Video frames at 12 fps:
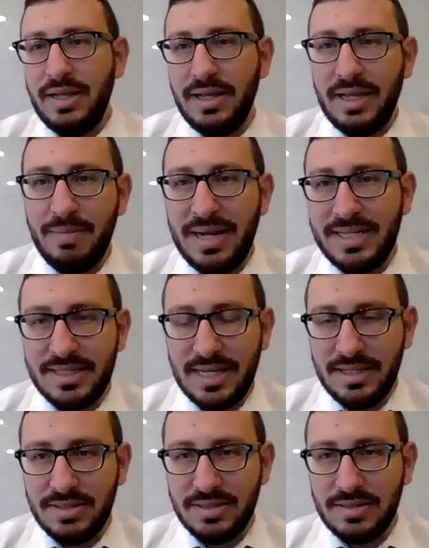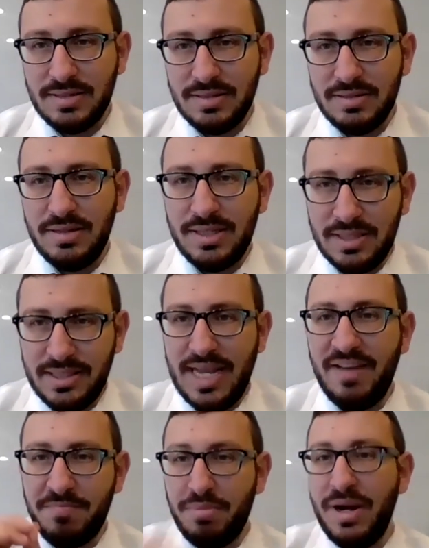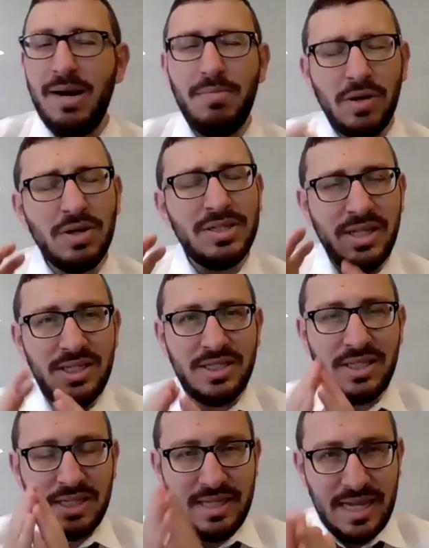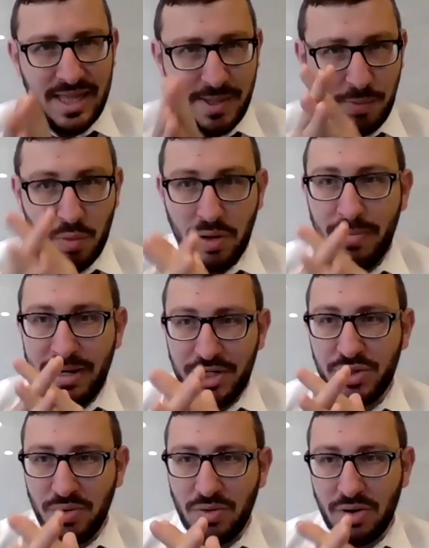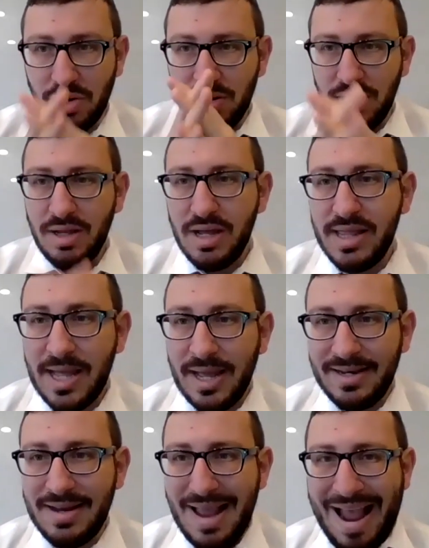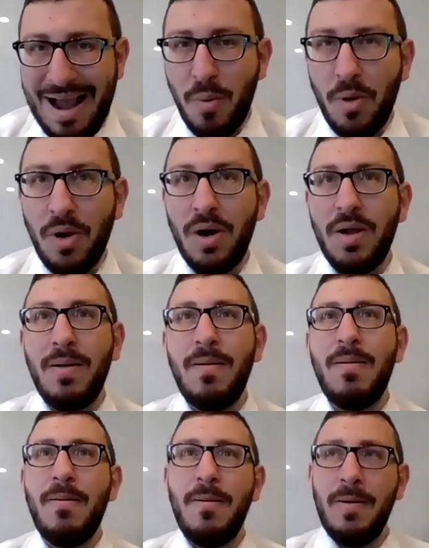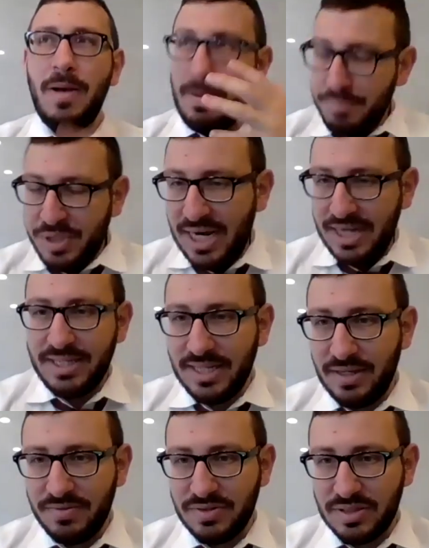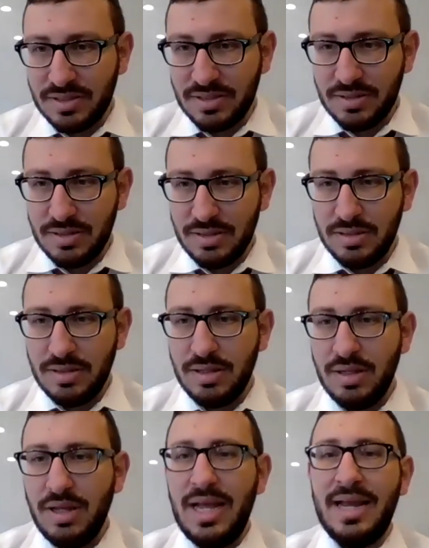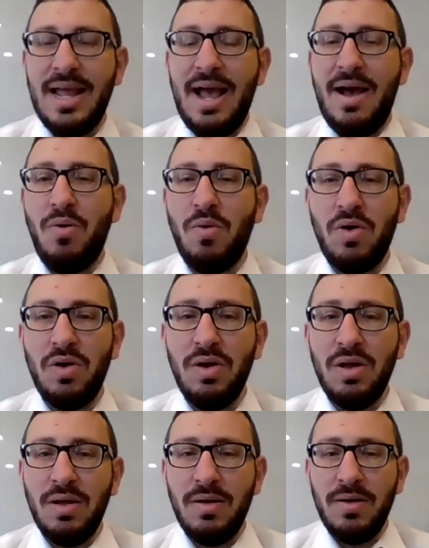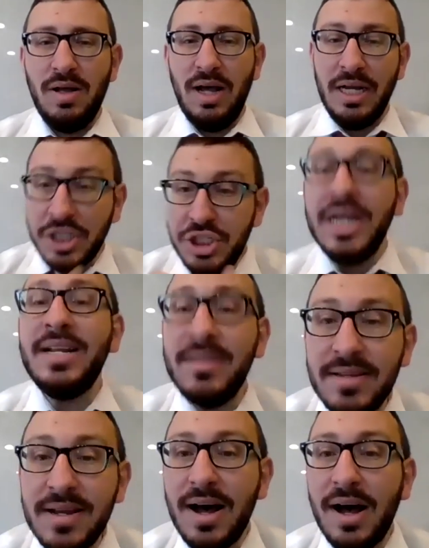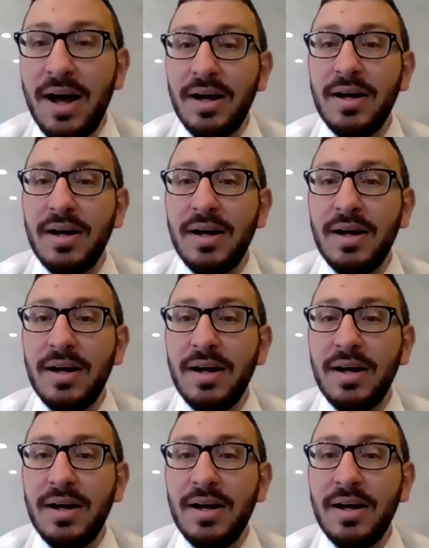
it makes sense. It's a day of prayer because this is the day that we want to make sure that our objectives and our agenda